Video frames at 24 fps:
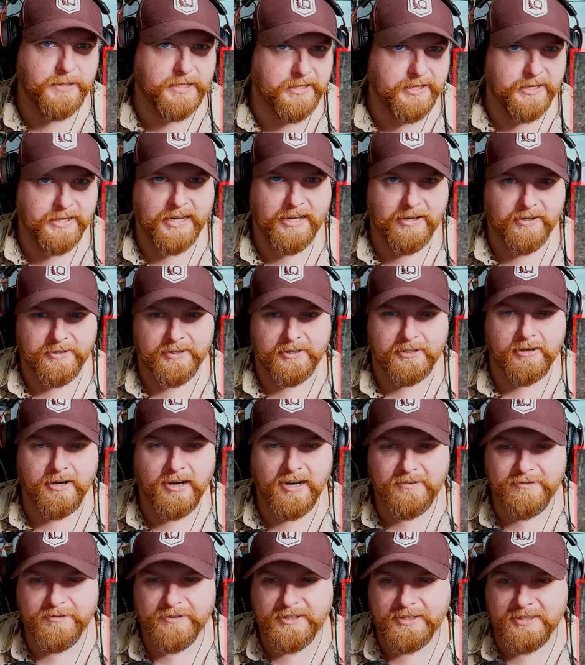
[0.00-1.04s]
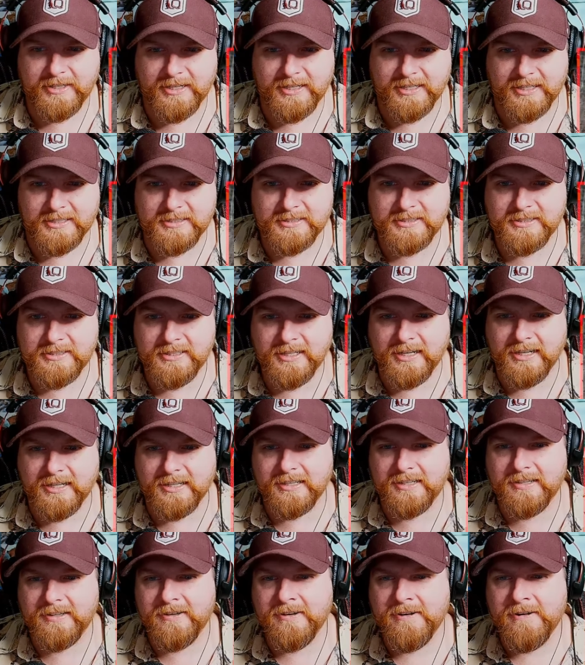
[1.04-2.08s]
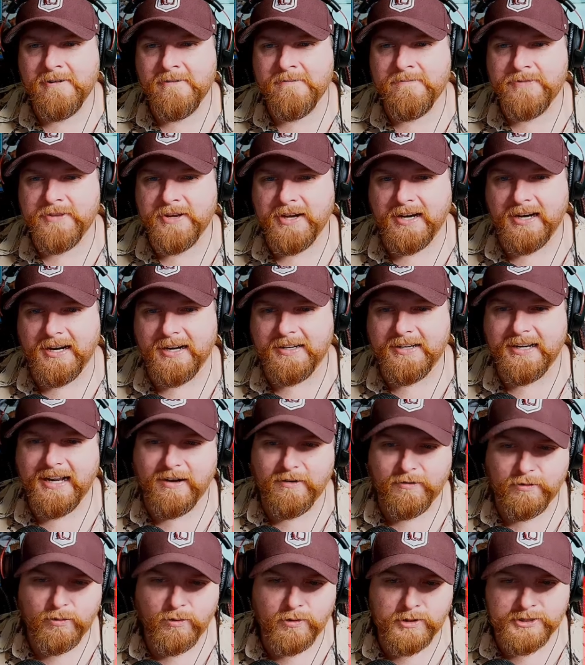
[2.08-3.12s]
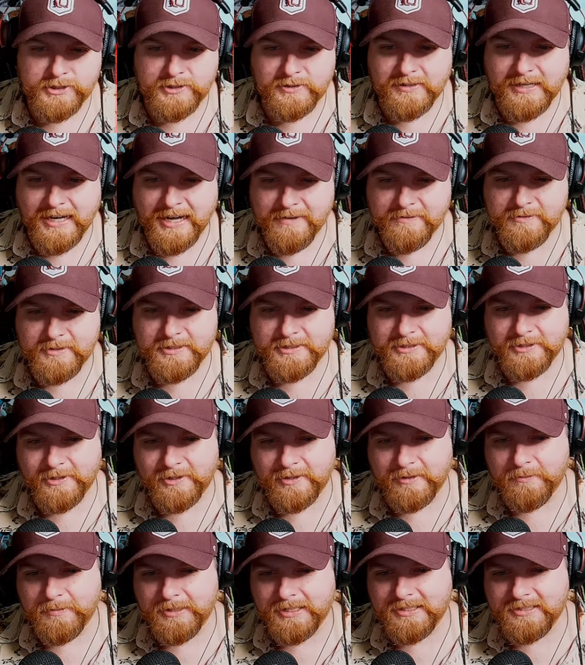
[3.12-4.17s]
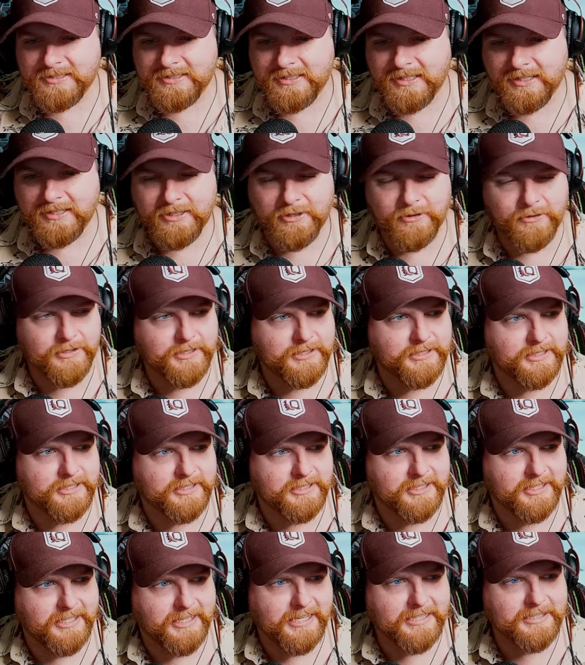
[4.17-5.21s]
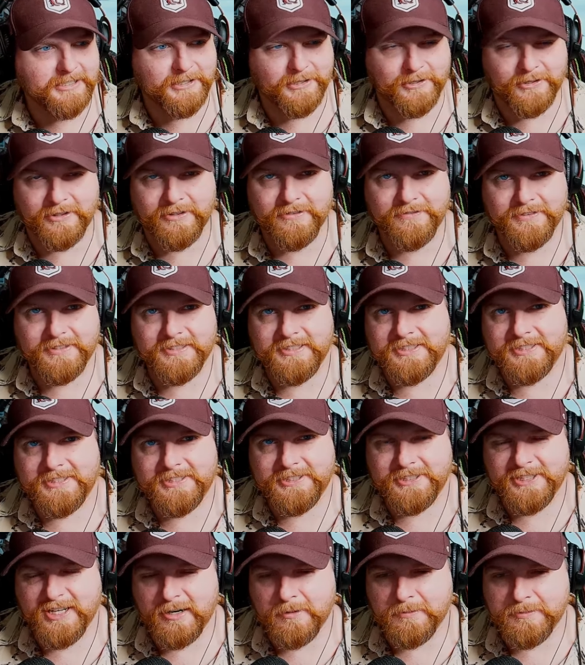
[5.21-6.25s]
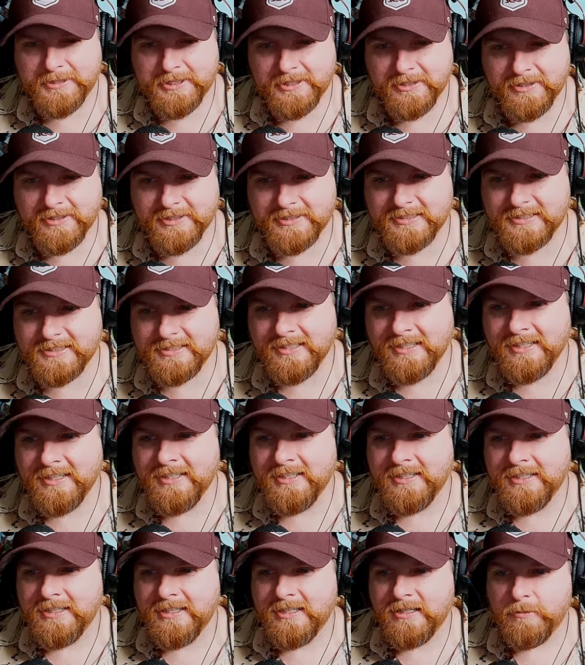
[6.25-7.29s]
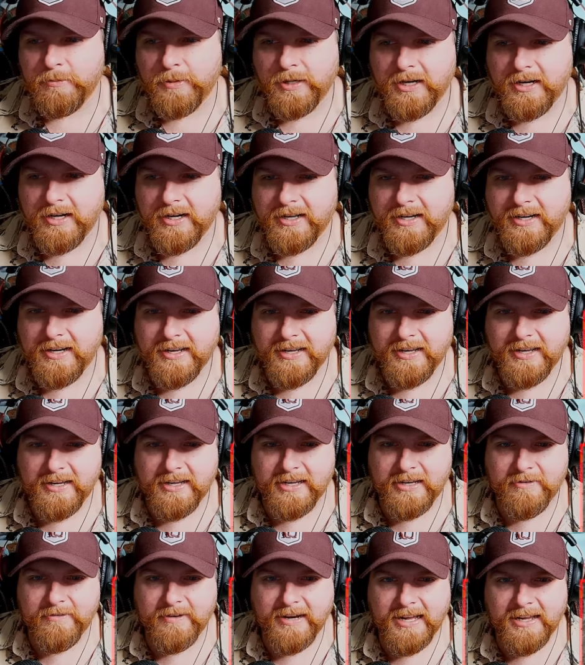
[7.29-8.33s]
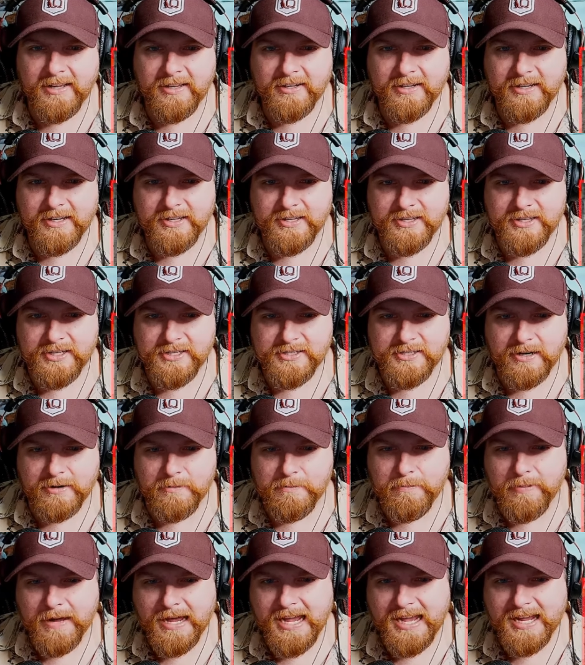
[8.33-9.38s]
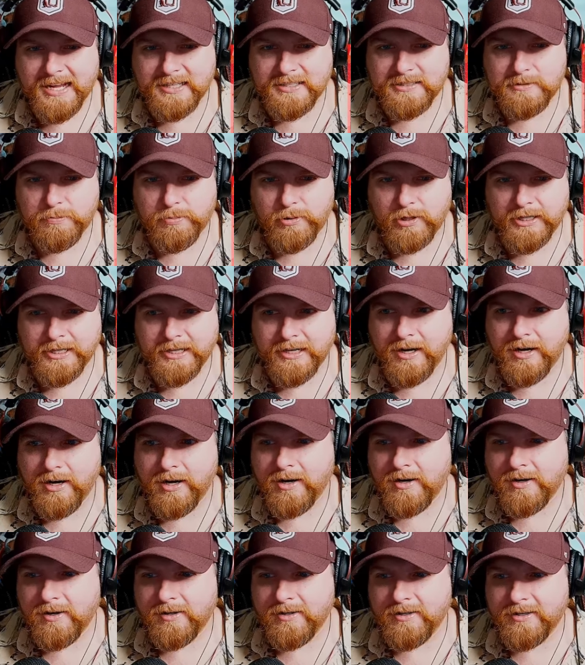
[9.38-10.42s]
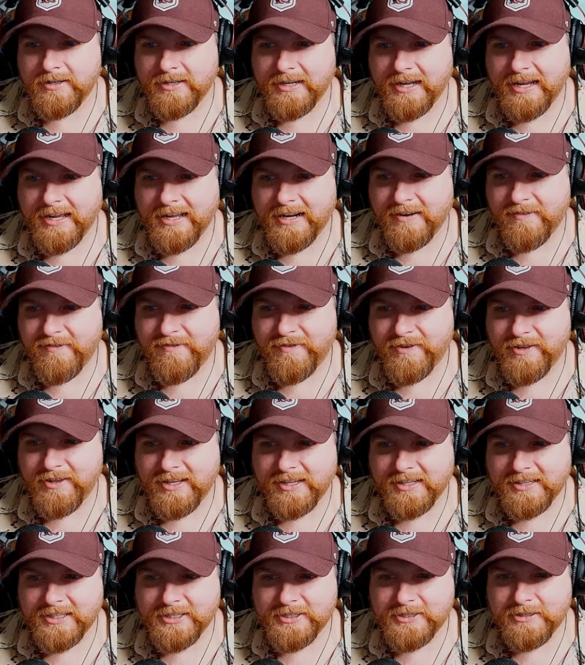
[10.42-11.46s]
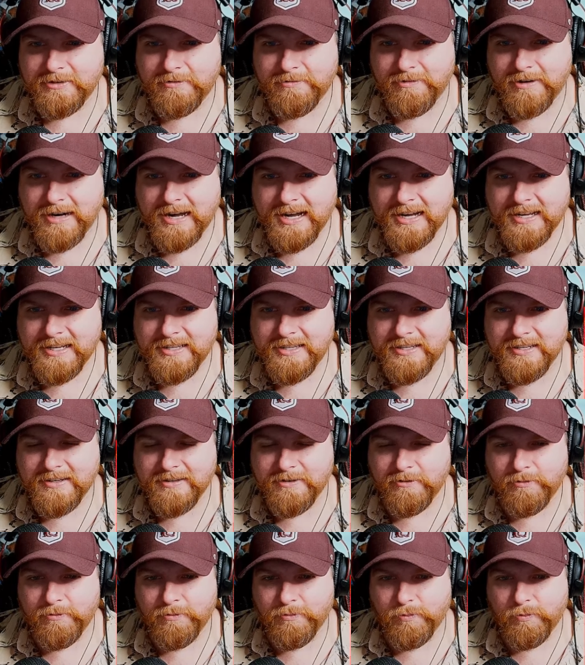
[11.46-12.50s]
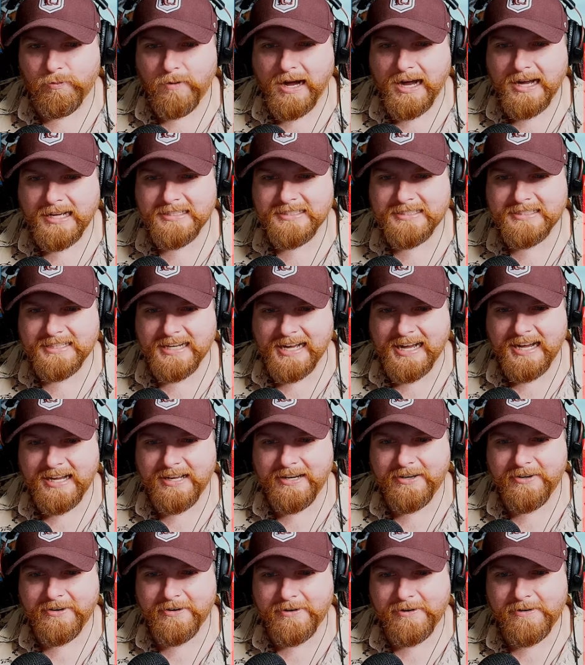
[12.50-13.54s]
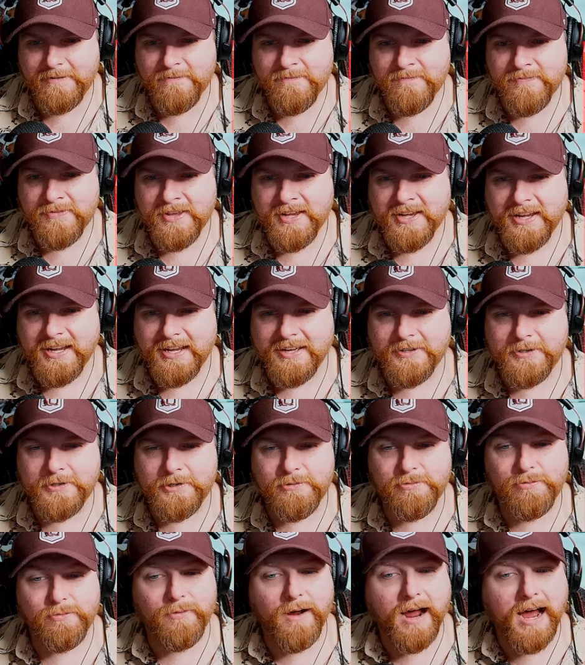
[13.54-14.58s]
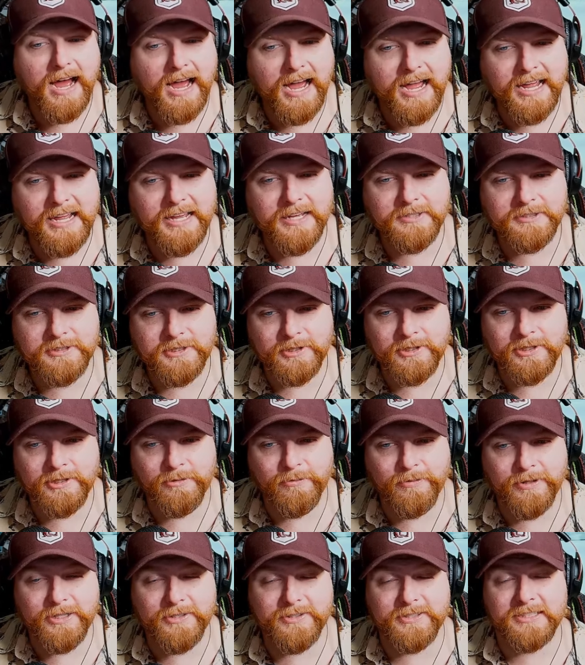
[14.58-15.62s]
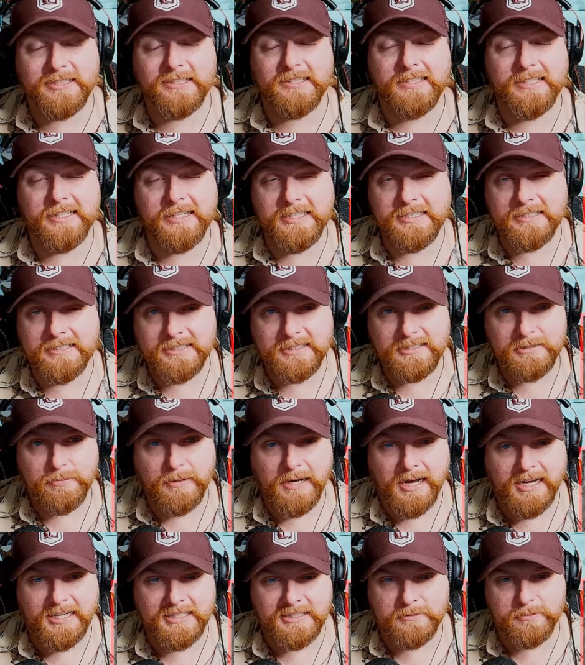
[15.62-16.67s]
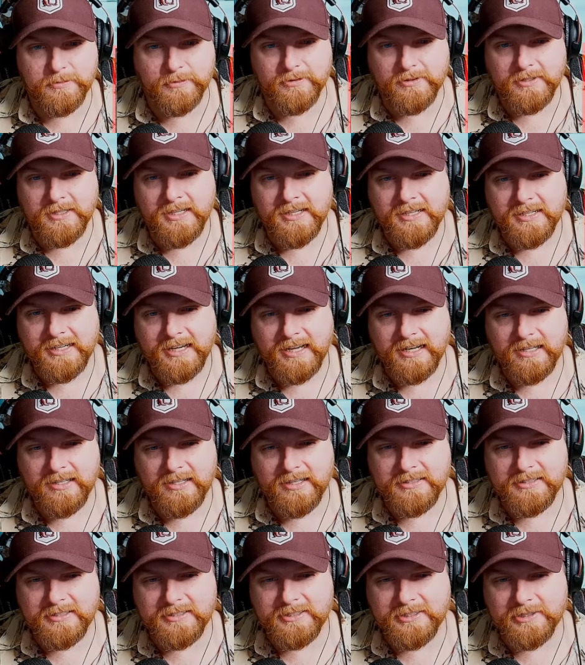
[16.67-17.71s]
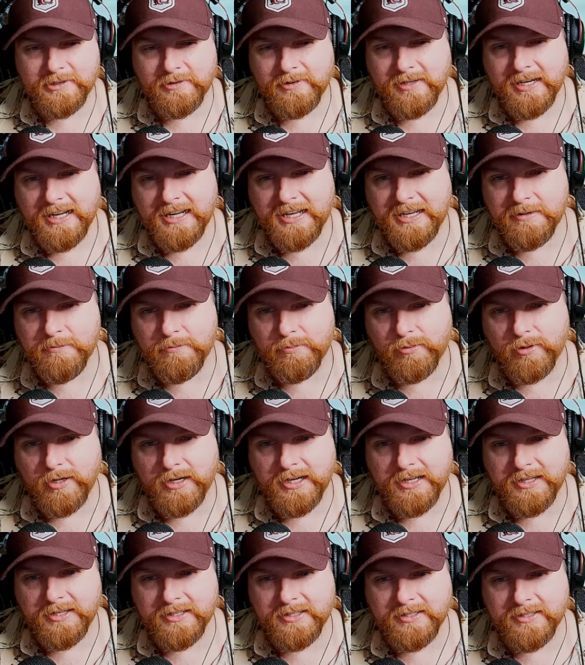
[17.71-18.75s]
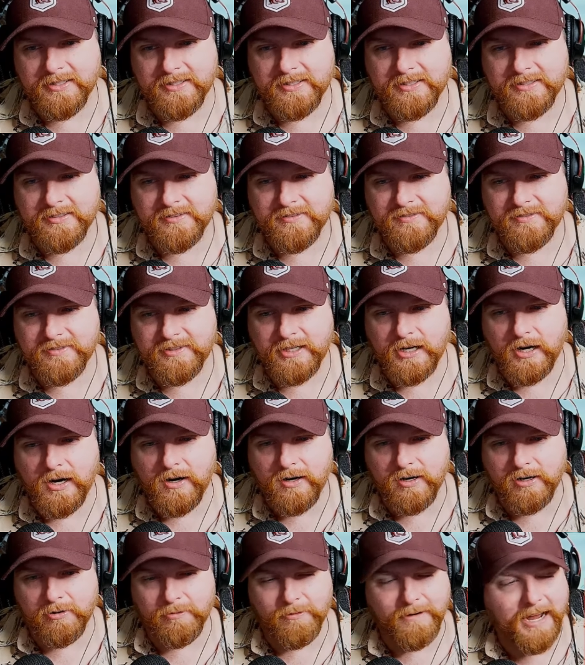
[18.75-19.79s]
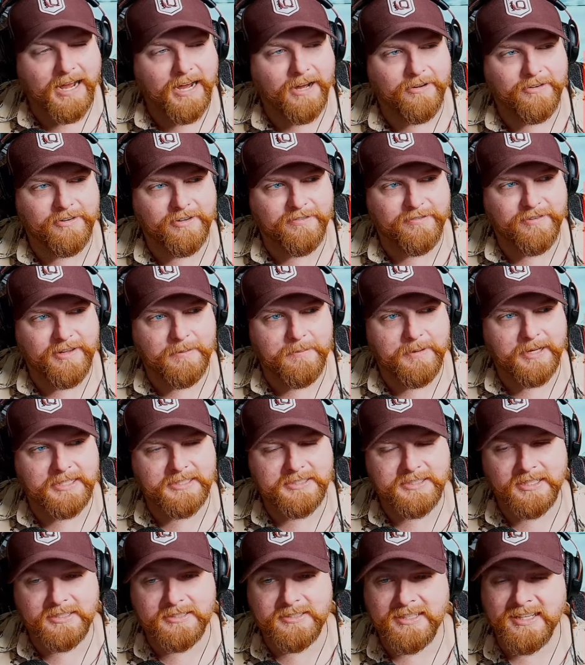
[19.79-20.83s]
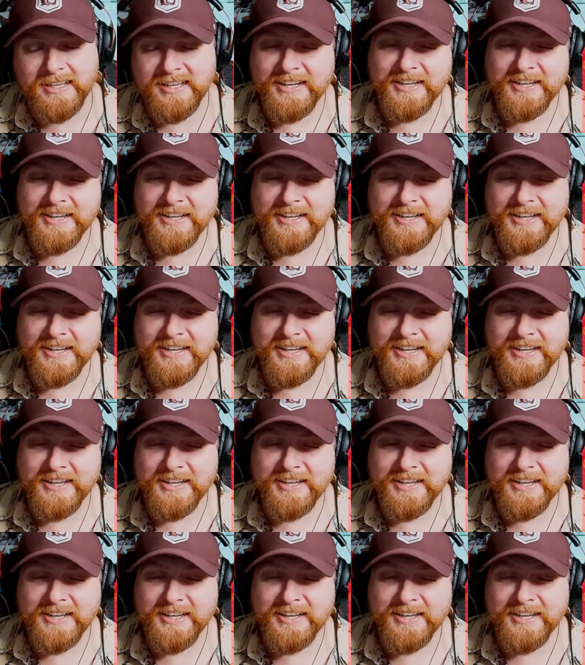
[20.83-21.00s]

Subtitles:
the nail in the coffin. You're going to get stuck. Now, of course, you have to turn because I know this is an S-curve. It's sharp turns. But in reality, these are banked pretty hard, and I feel like they should ride the wide side here and try and turn the wheel as least as possible. Kind of let the terrain bring the car around, if that makes sense.